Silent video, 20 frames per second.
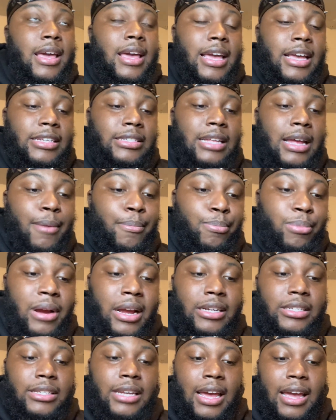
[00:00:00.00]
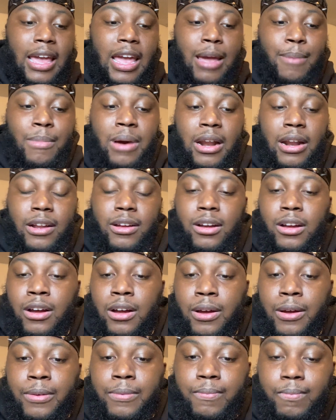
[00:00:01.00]
He's that branch that came out of the
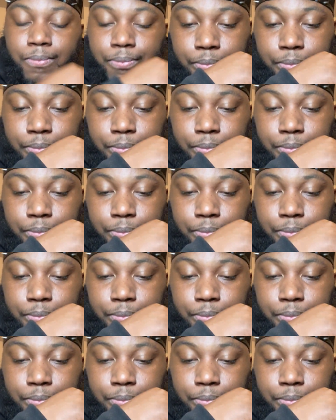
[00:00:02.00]
uh